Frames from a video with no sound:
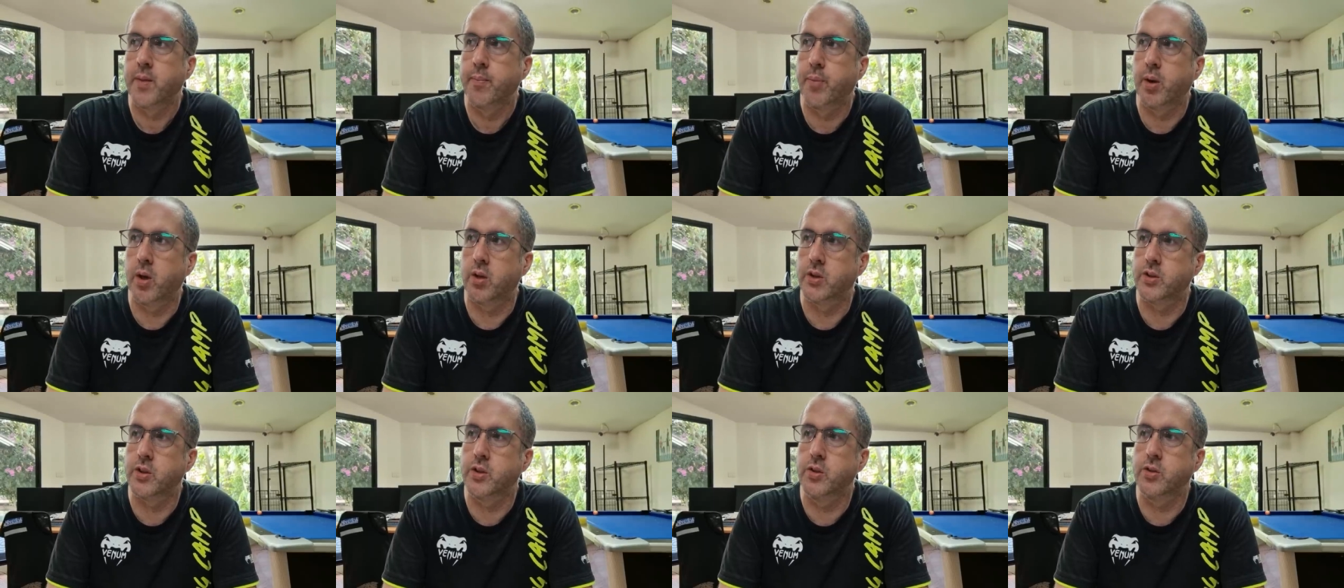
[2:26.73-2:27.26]
But
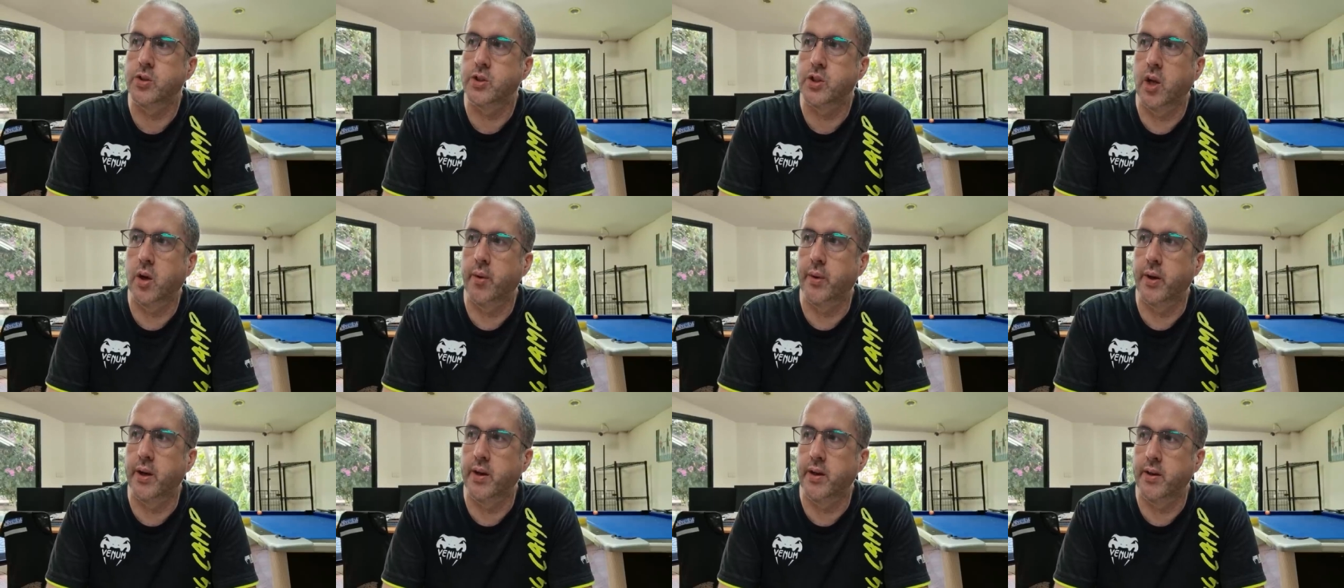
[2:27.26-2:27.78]
I do
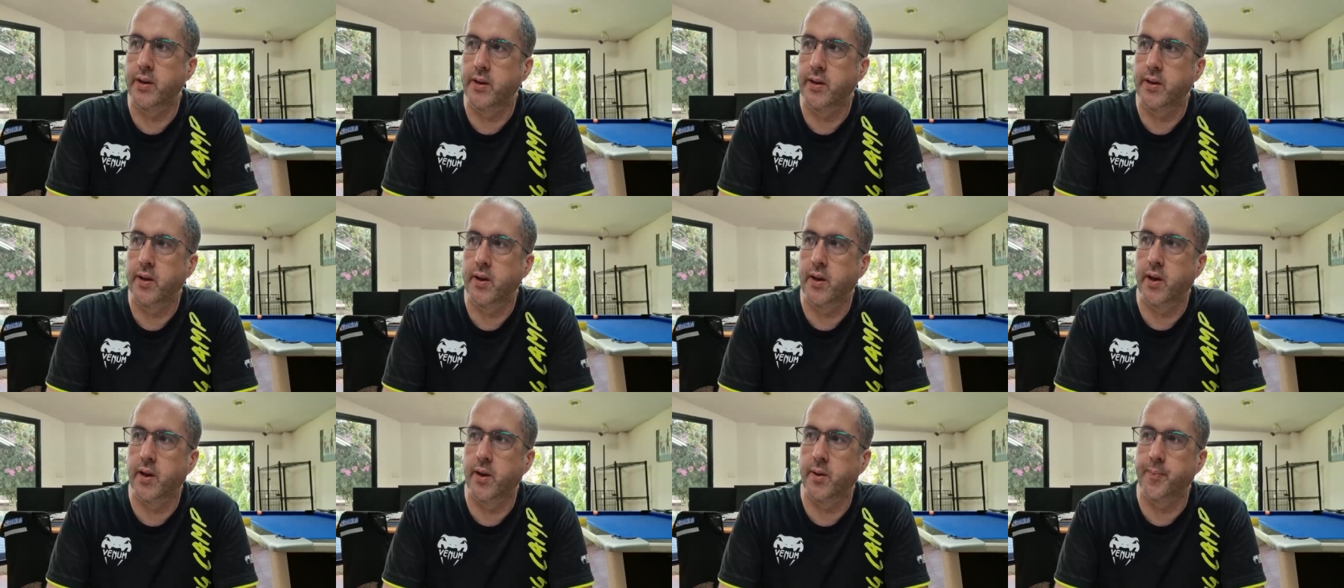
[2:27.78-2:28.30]
show it
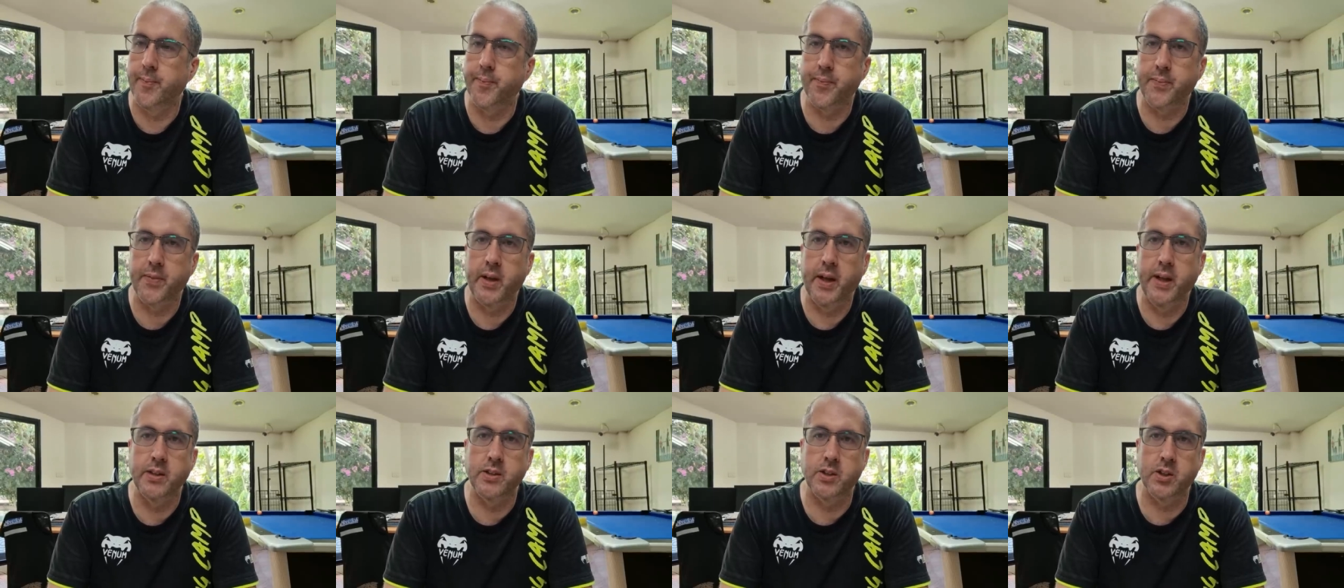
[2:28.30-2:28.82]

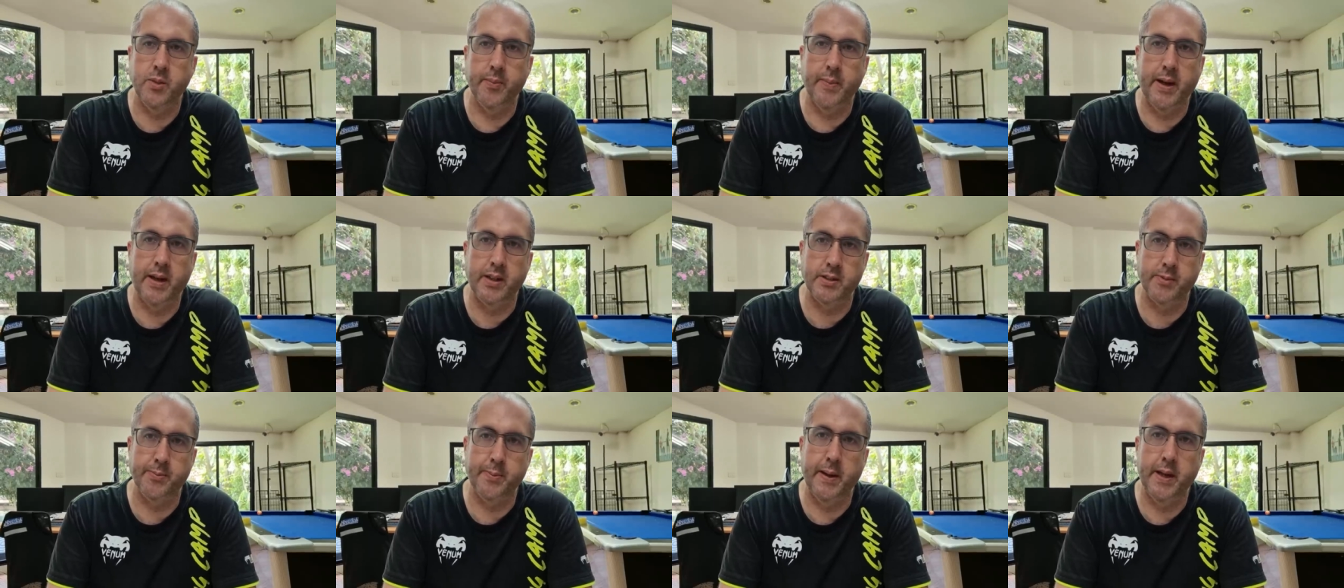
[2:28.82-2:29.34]
in some
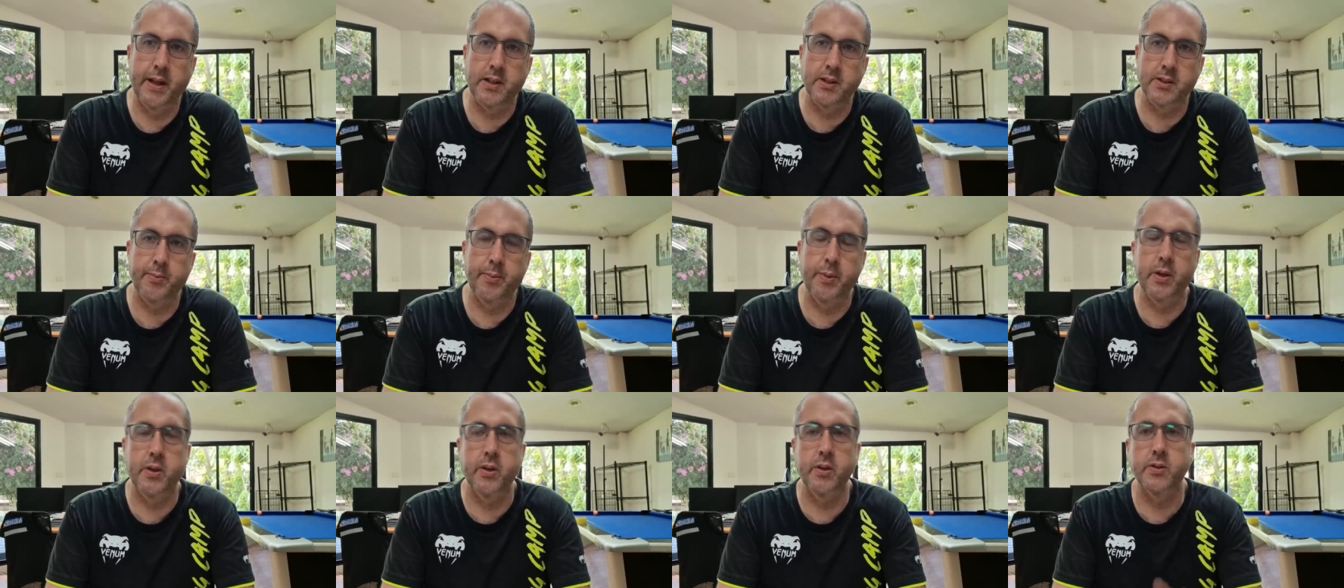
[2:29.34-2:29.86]
aspects
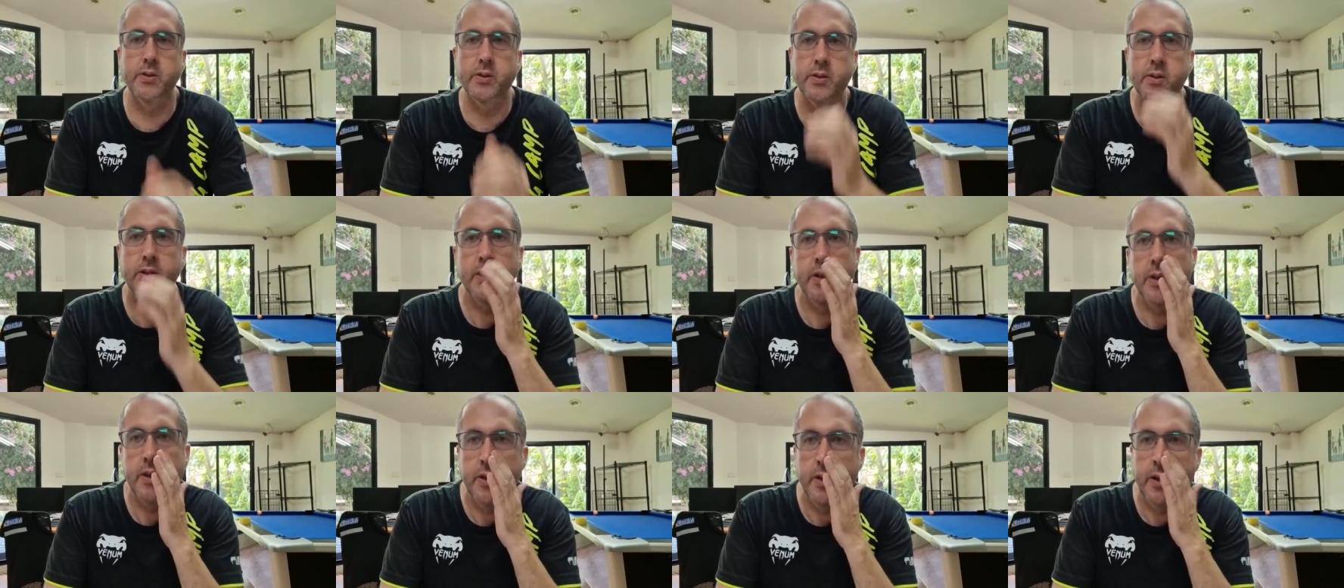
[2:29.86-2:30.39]
because
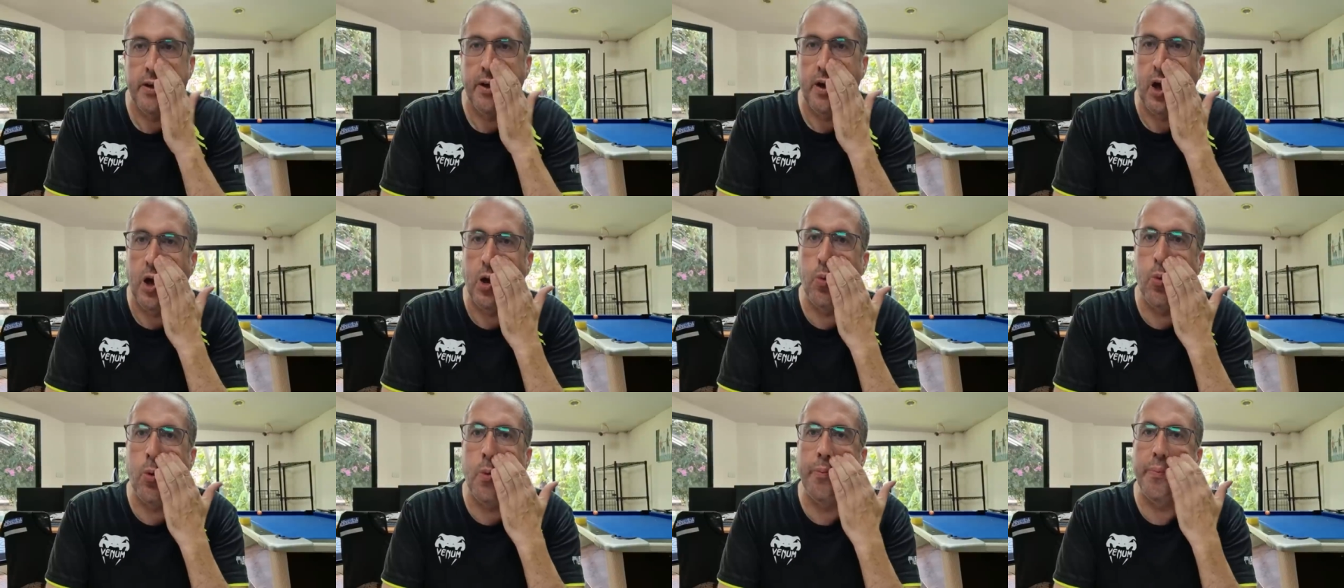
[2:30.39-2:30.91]

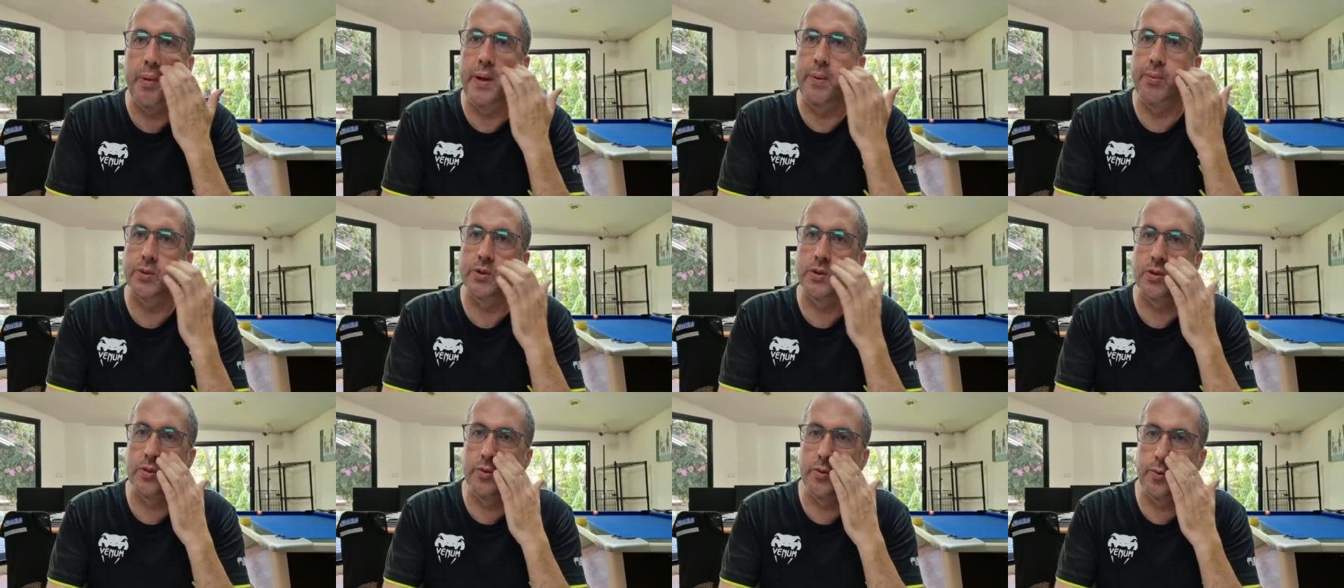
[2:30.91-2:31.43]
I want
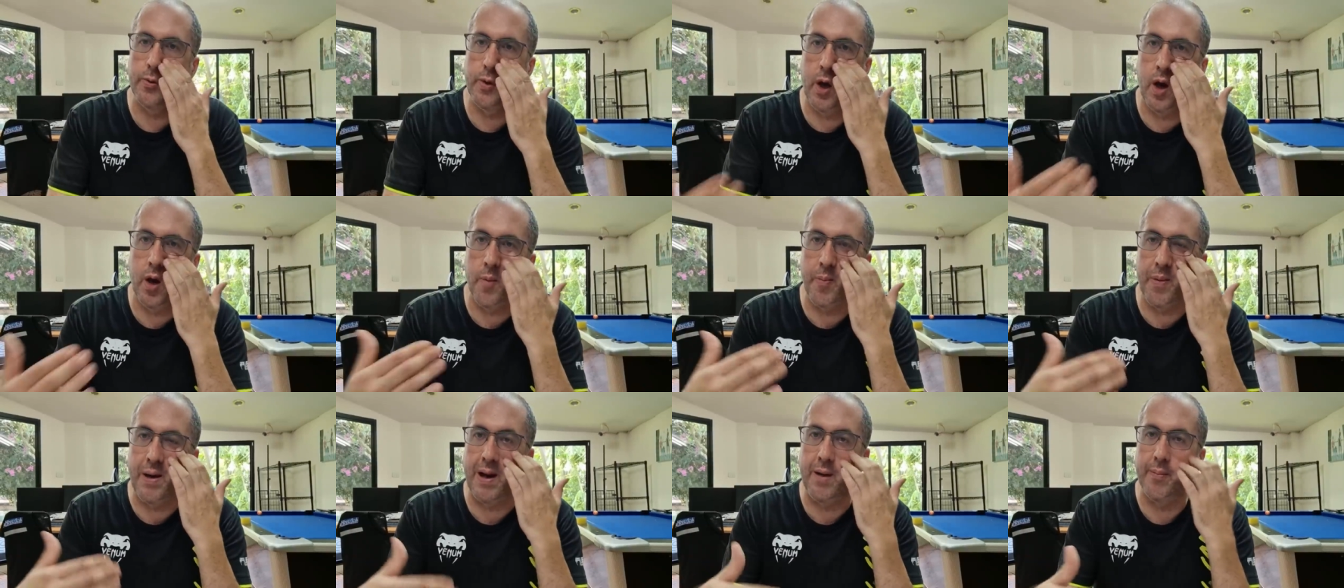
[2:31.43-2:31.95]
people to
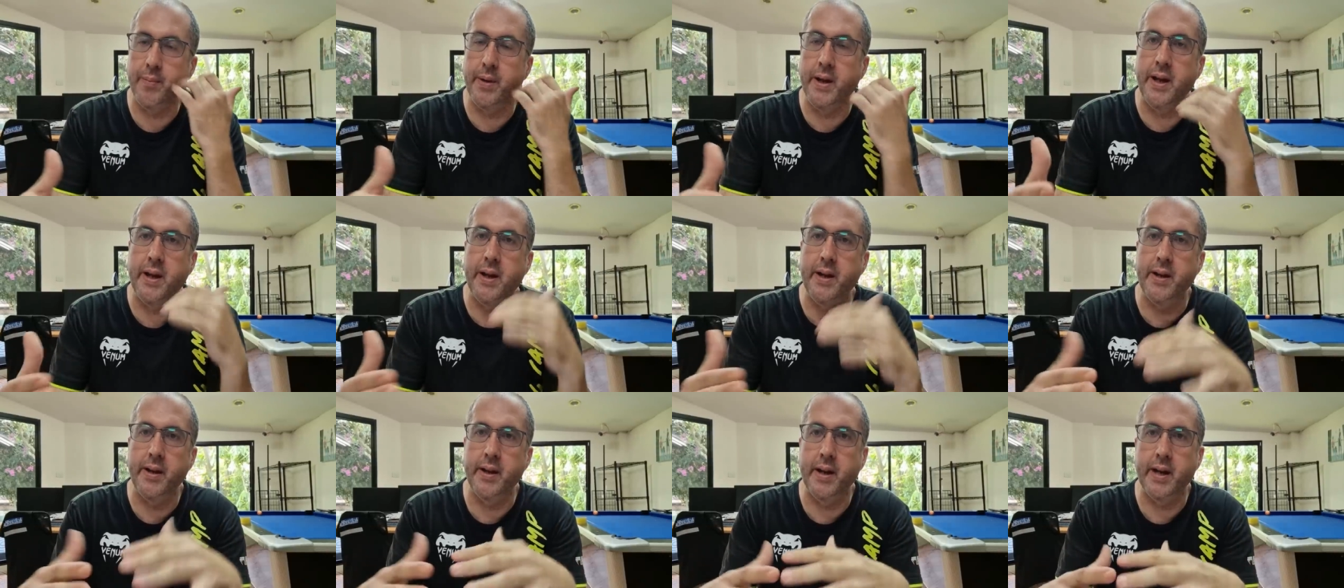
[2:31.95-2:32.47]
know about
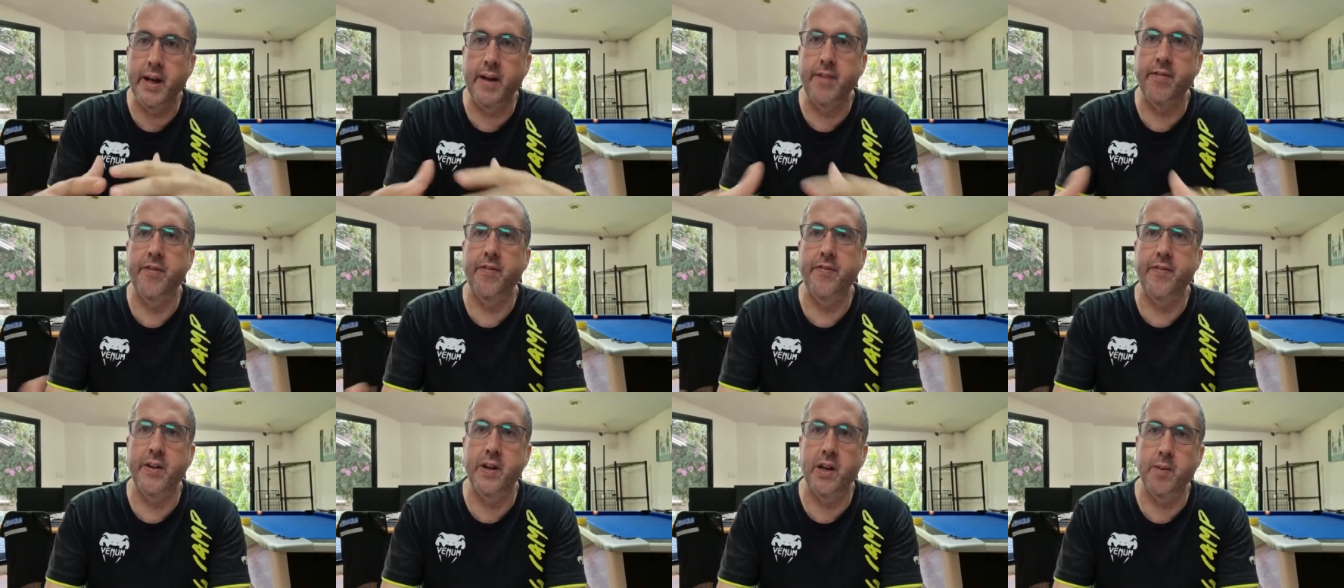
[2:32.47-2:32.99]
me and
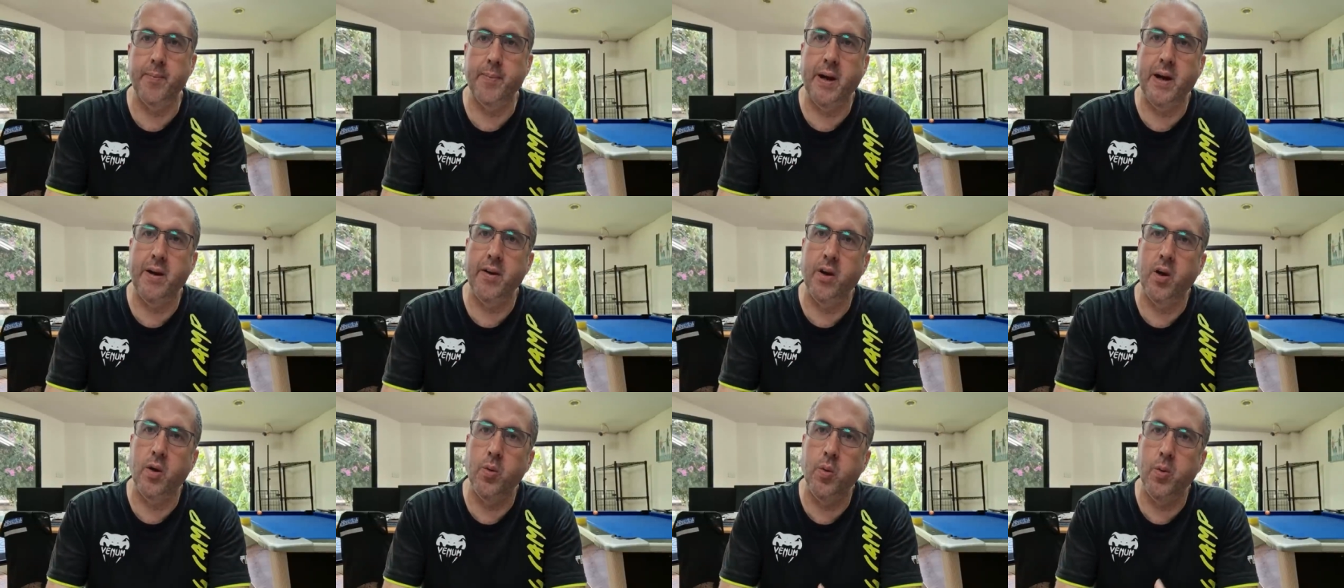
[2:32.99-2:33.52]
everything about it.